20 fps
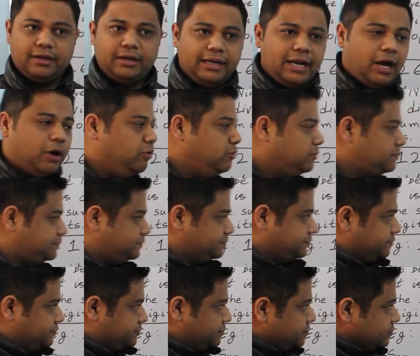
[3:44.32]
Now,
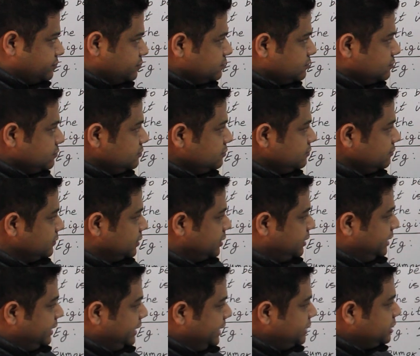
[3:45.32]

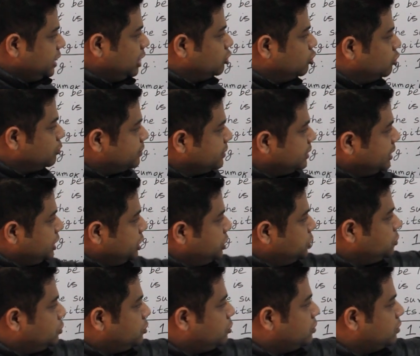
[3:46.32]
in the loop,
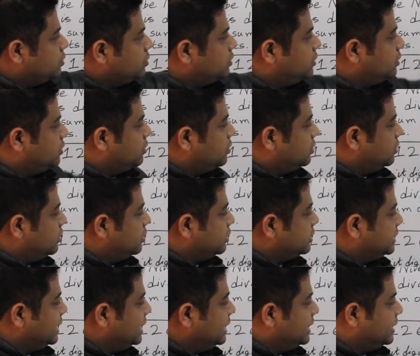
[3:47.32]
you know,
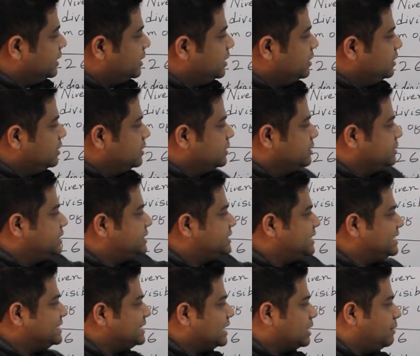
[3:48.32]
till here, these
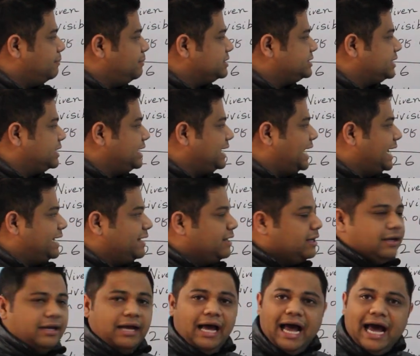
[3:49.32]
things are compulsory,
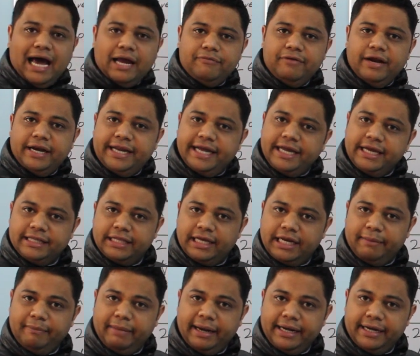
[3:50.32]
like r we are taking the
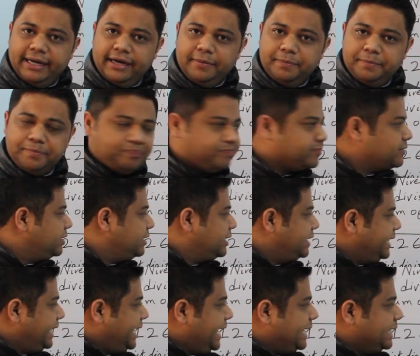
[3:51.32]
remainder,
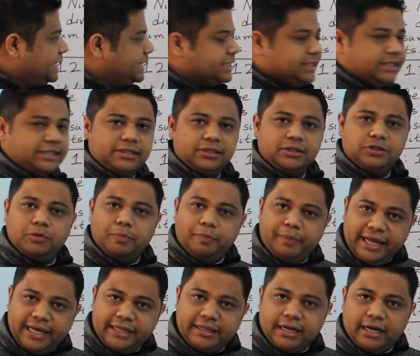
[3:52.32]
n is to
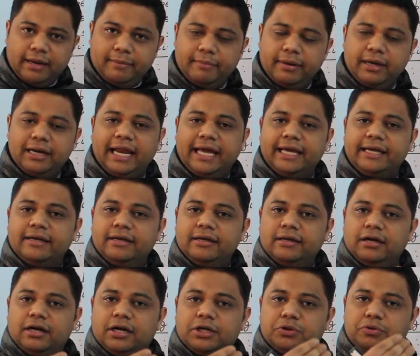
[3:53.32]
break the number,
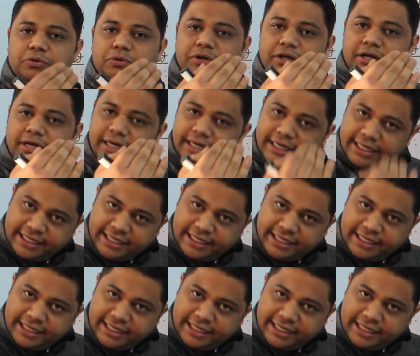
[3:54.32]
like to